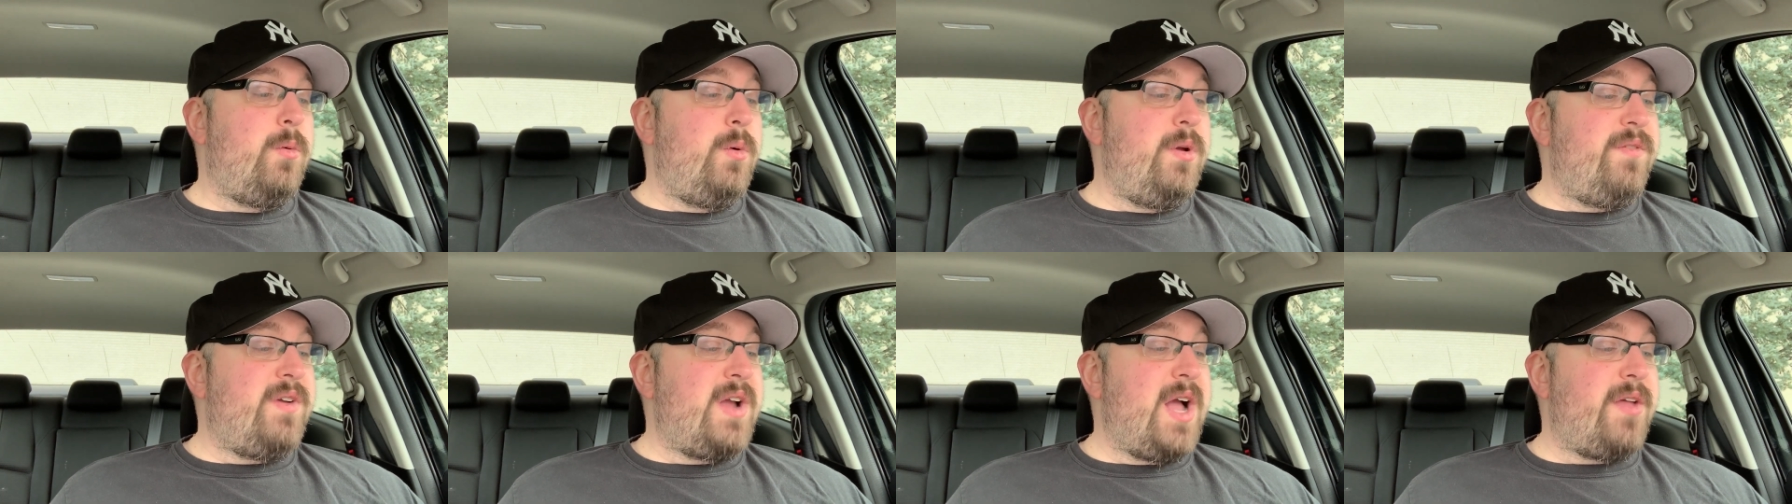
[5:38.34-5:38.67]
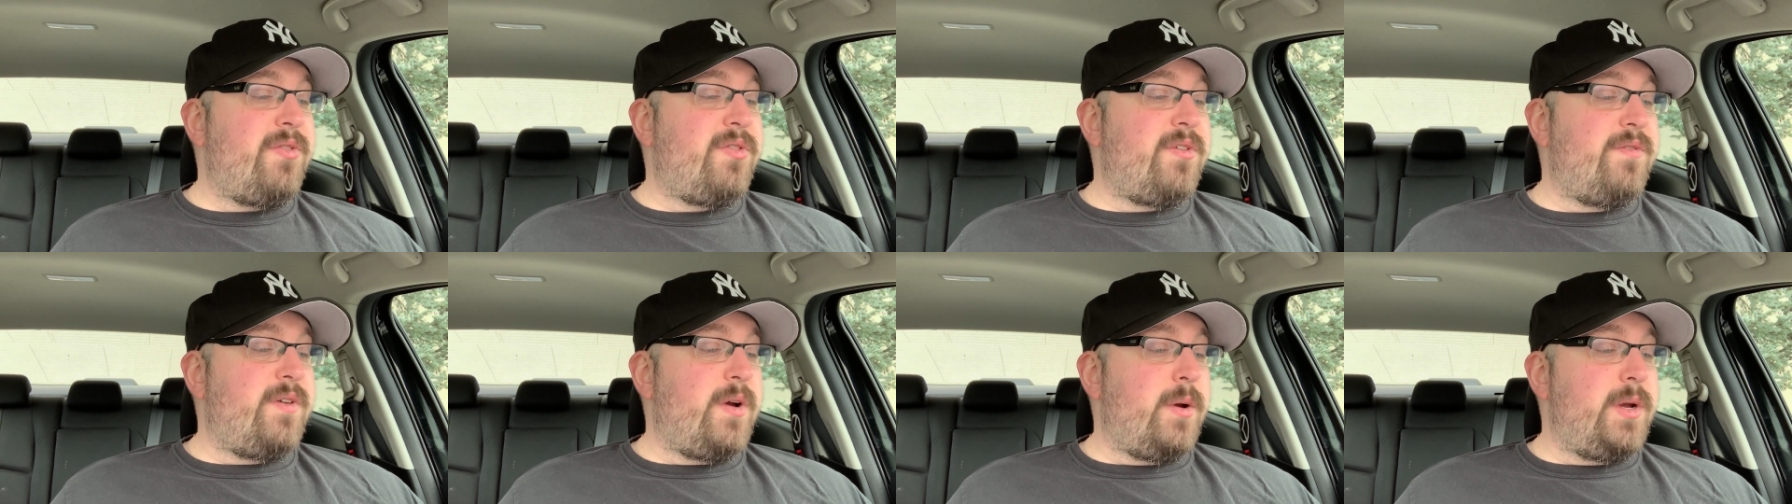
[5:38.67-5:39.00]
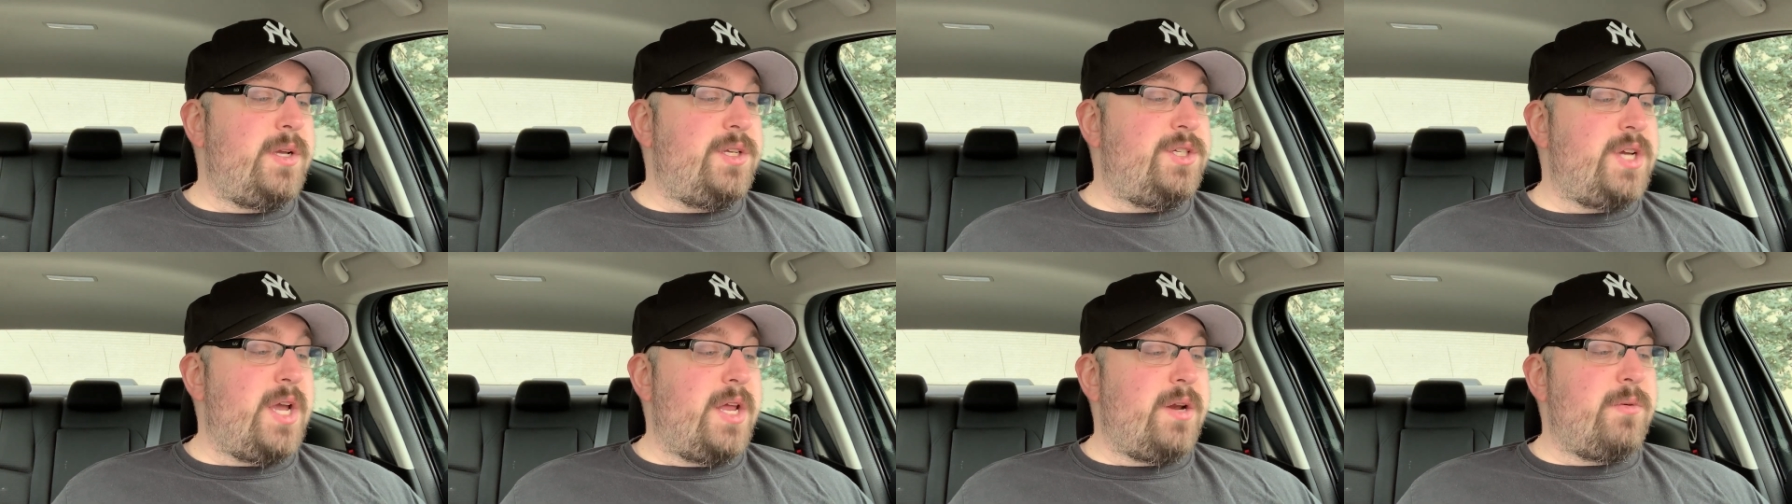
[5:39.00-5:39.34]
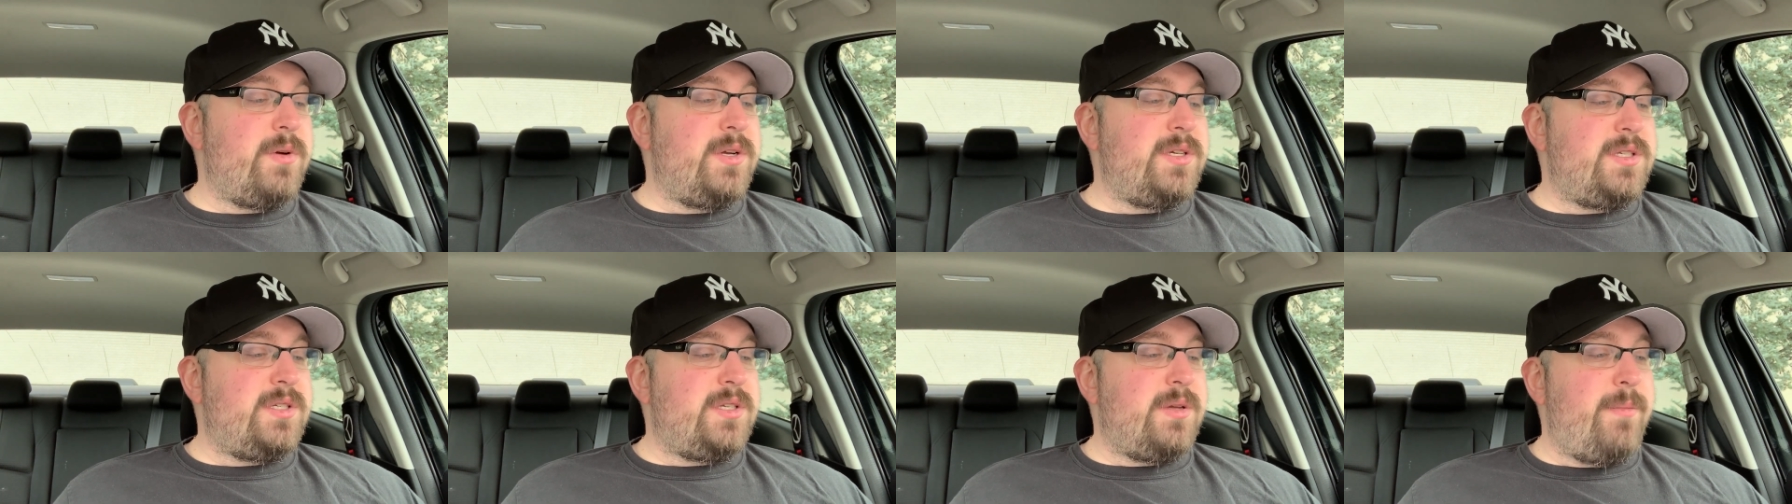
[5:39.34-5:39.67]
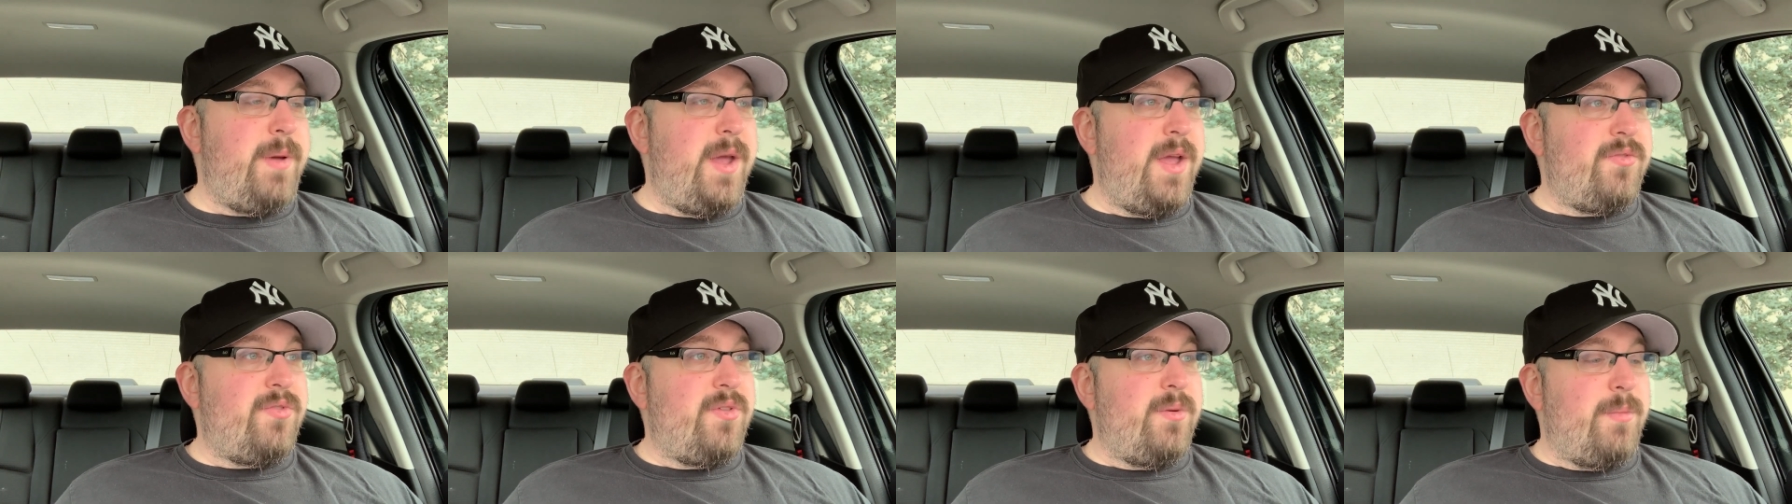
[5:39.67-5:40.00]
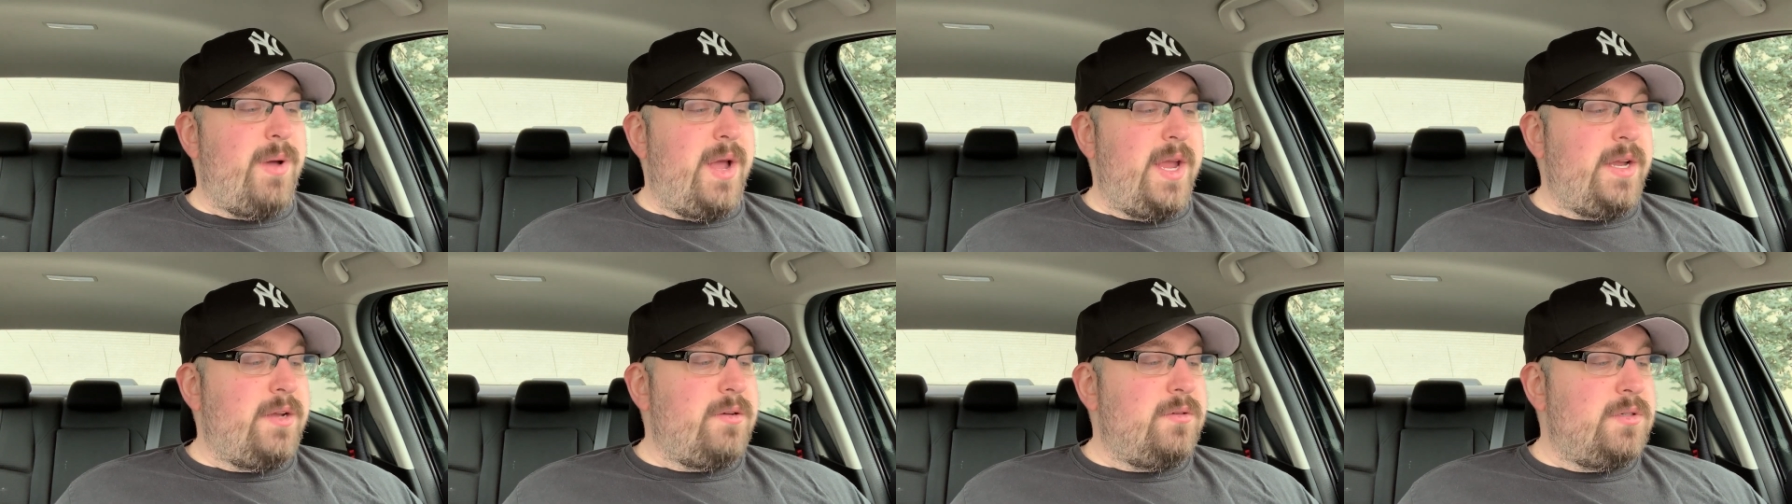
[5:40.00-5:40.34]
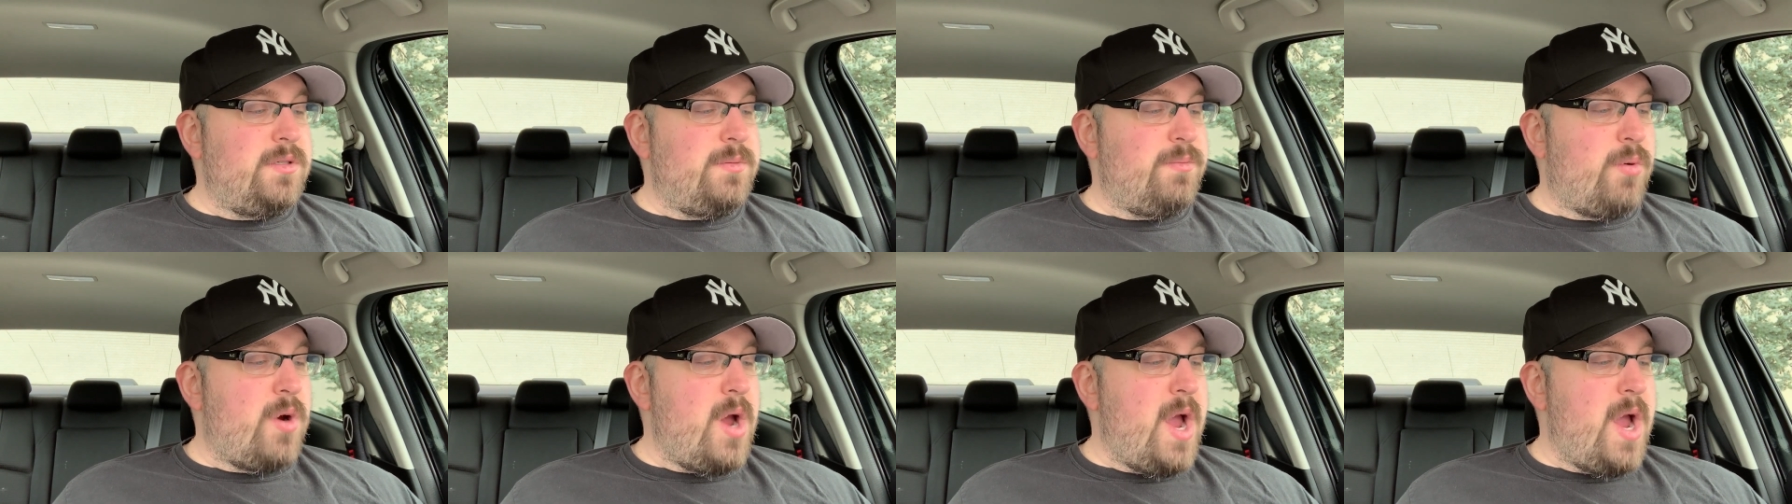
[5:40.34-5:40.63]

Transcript: We've got the very generous Samantha Michaels,